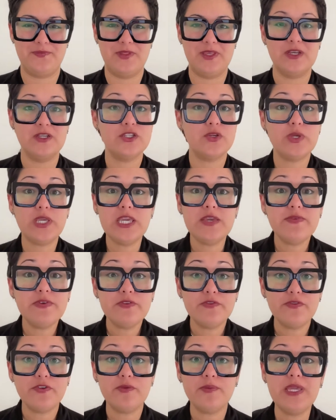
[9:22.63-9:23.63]
So even
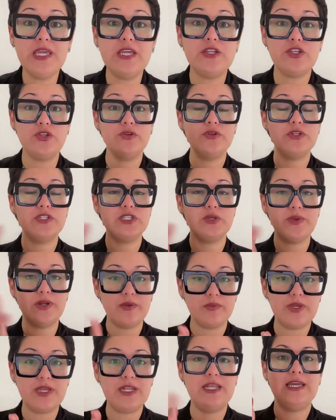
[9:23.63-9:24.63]
for me, do you notice that when I'm
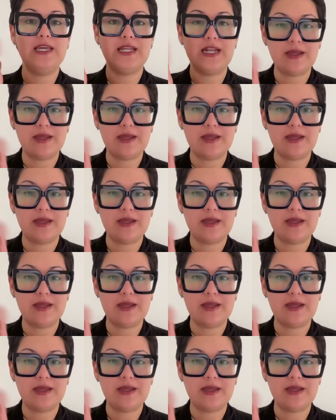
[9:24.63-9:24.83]
reading it,